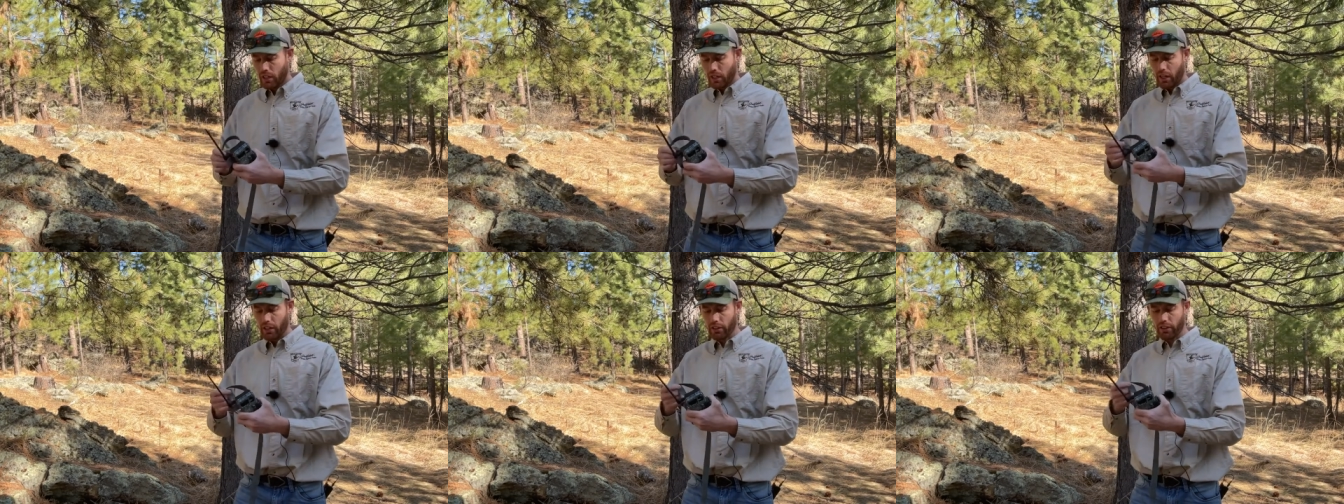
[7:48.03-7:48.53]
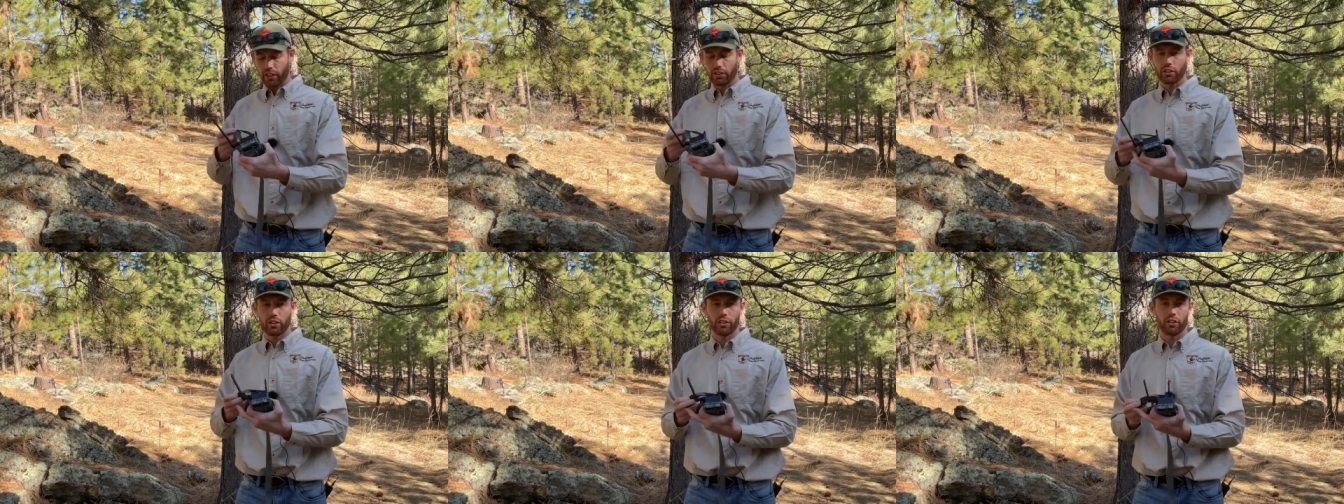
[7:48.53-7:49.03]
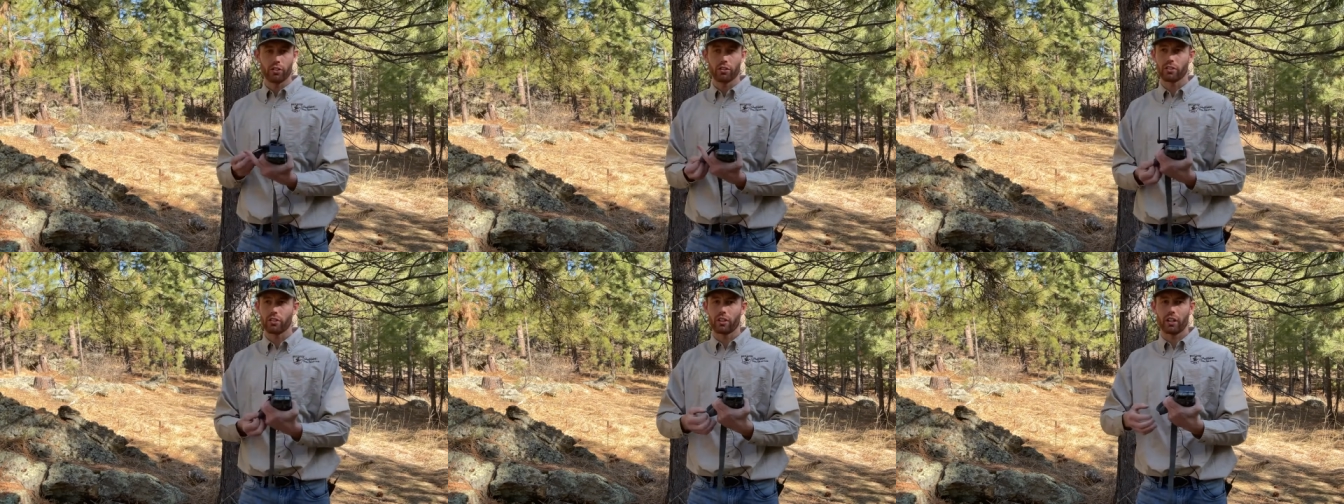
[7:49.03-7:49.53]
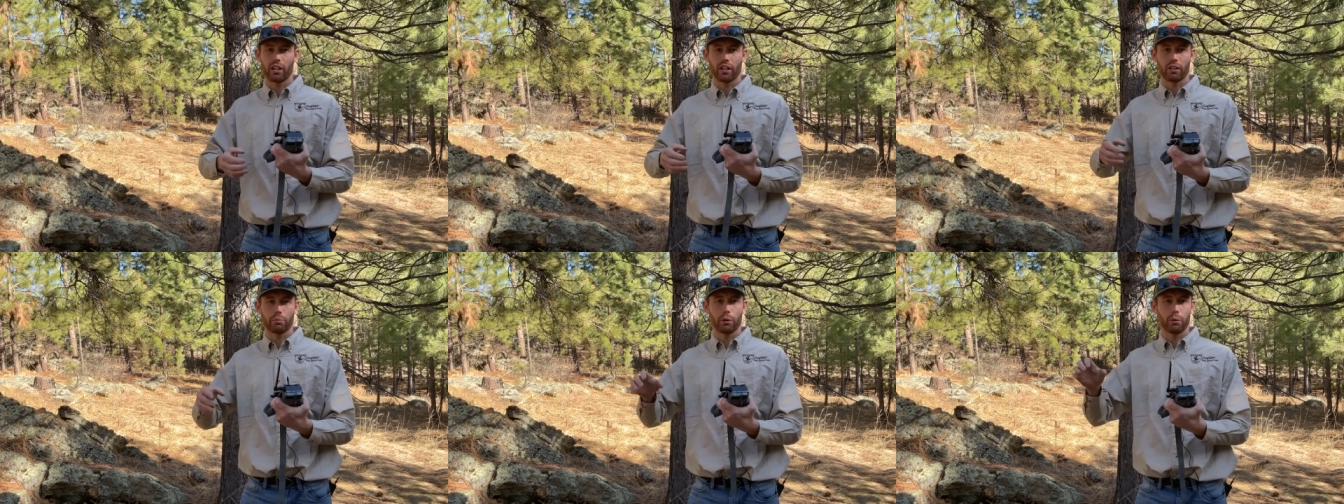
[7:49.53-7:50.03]
Other things you can do is
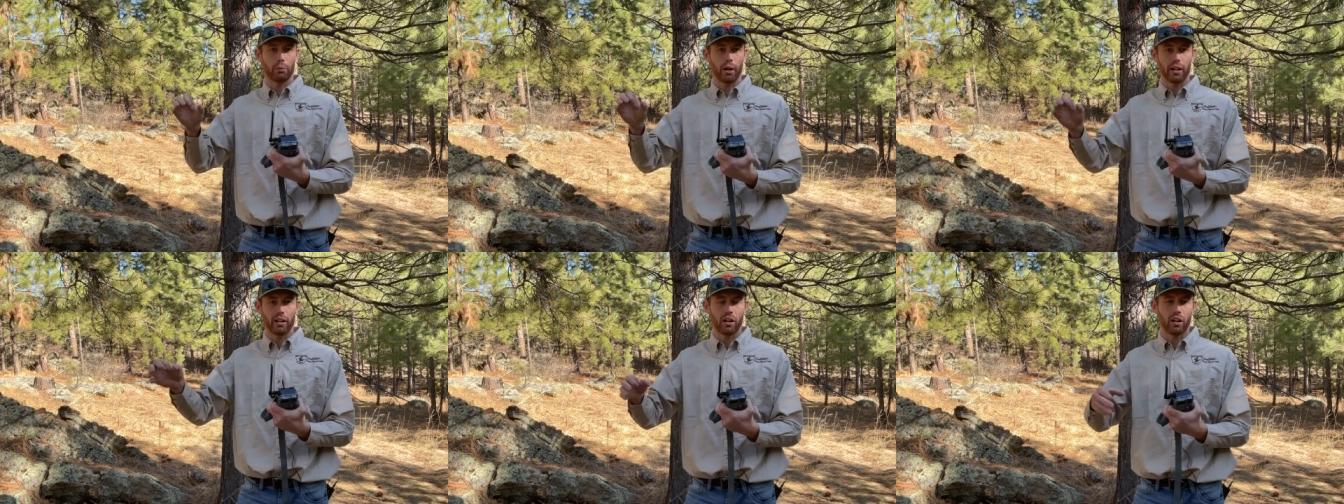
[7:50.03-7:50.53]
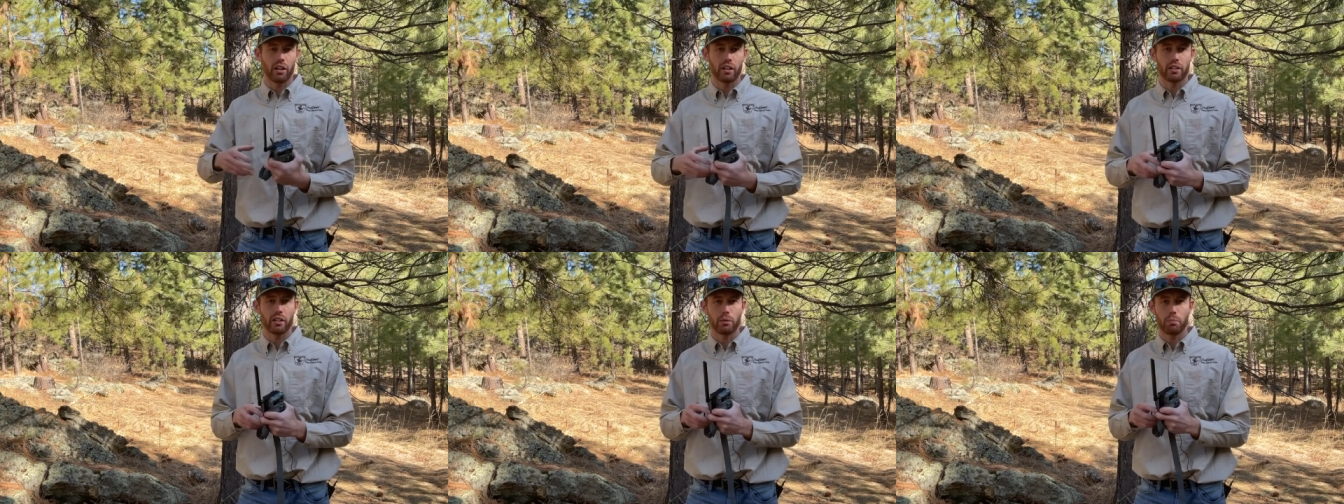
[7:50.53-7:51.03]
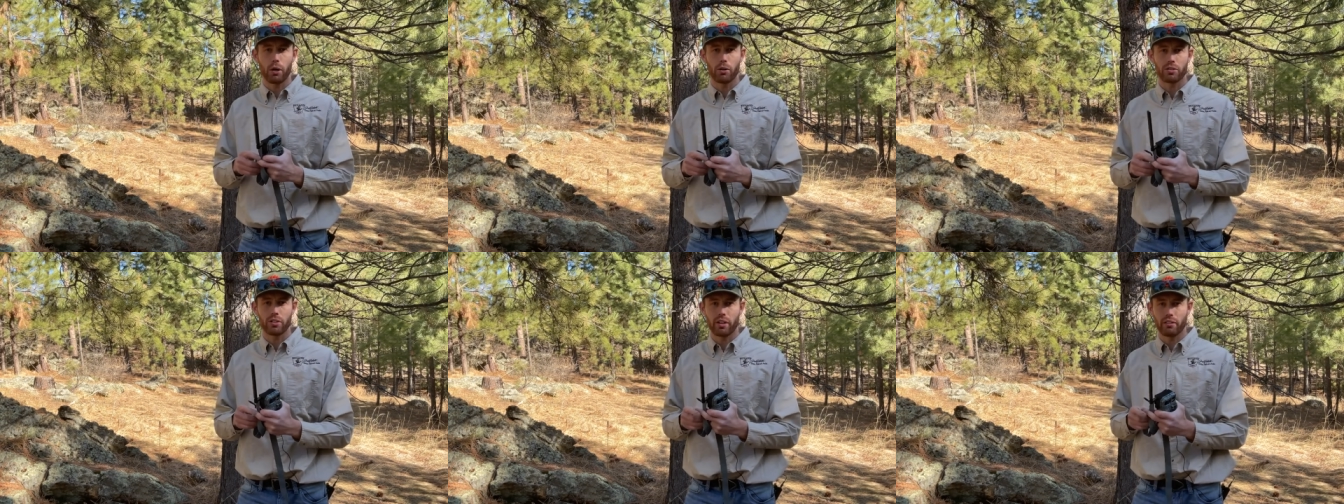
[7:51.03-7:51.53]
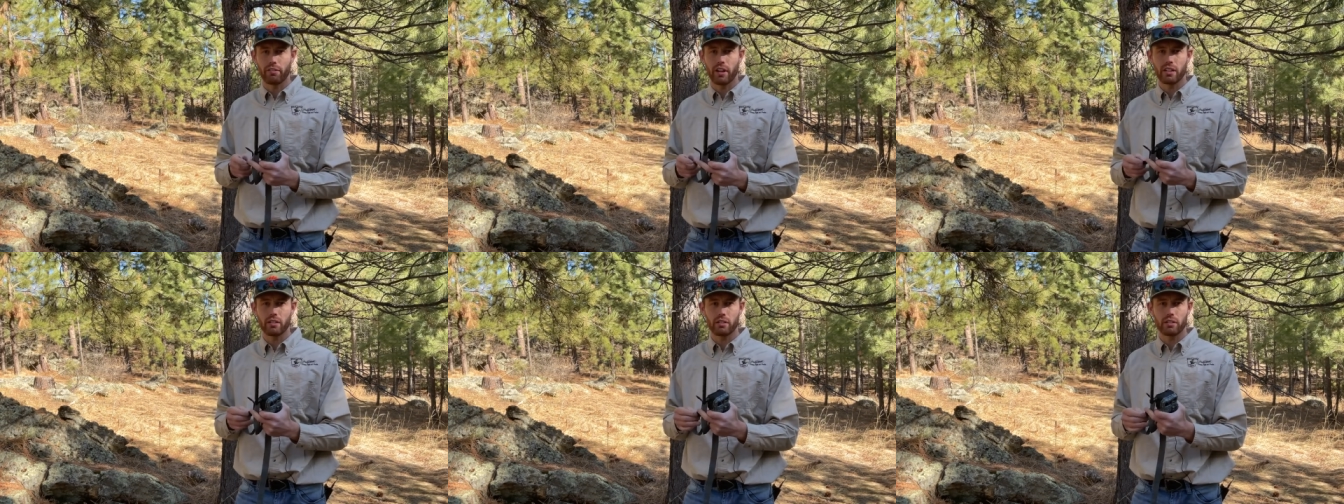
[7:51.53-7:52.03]
uh, put them right on a T-post on a
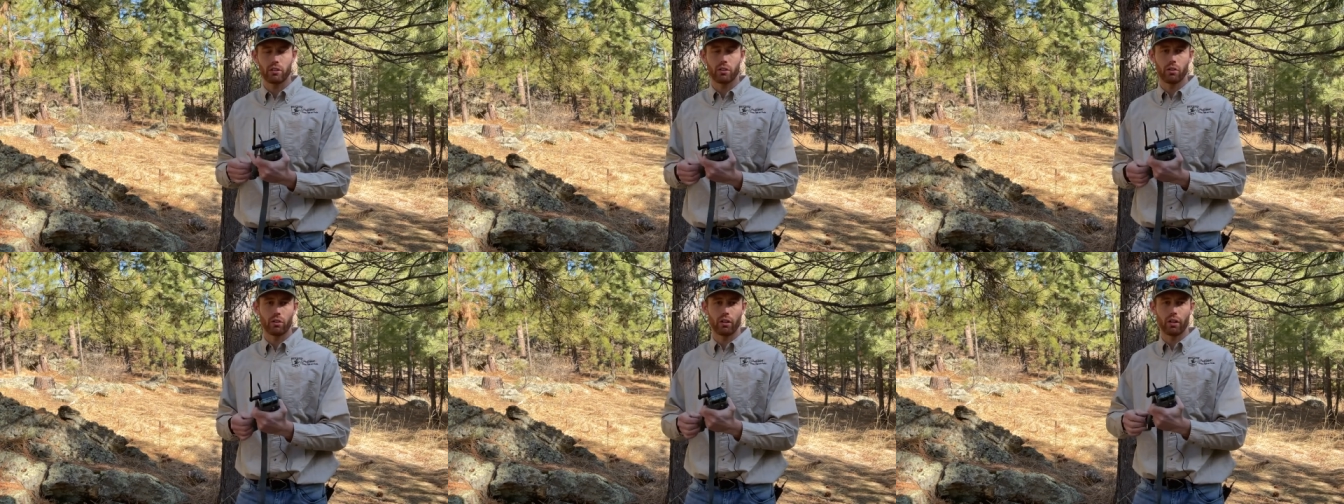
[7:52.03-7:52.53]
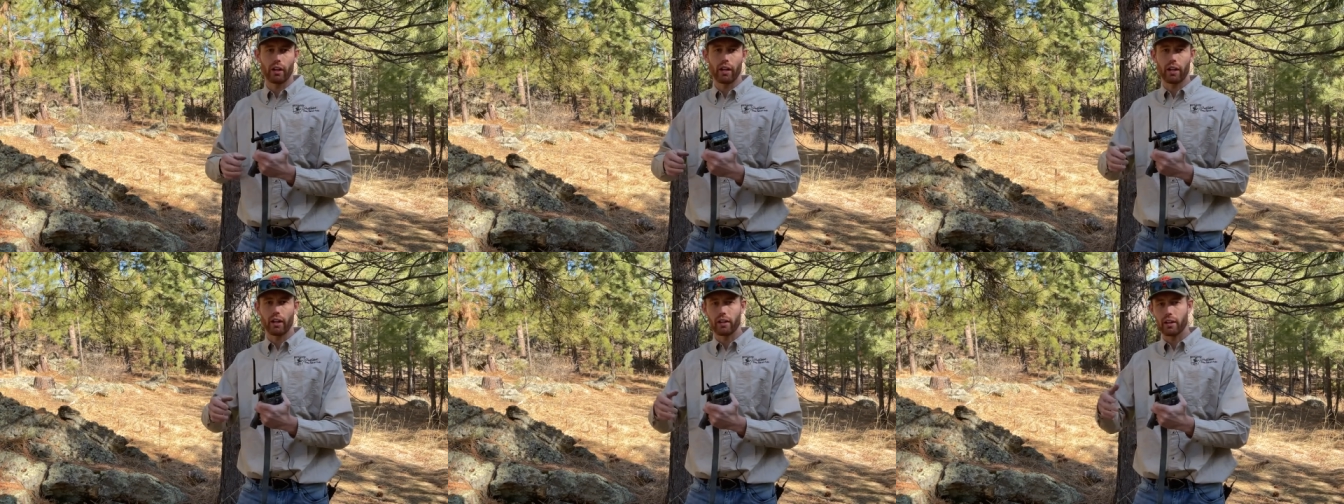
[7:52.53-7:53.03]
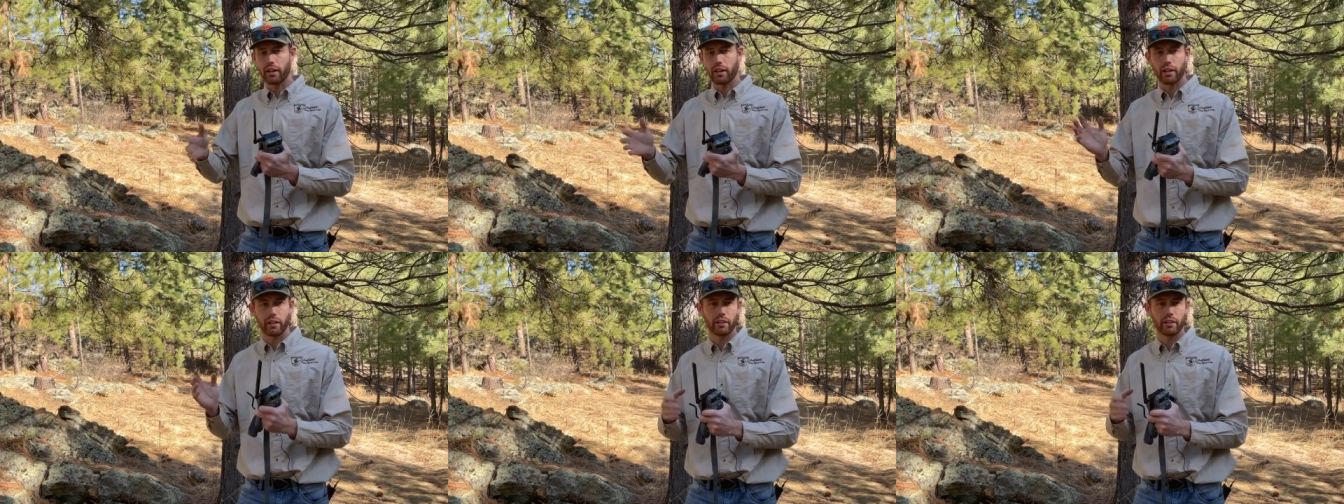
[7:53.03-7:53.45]
fence or uh,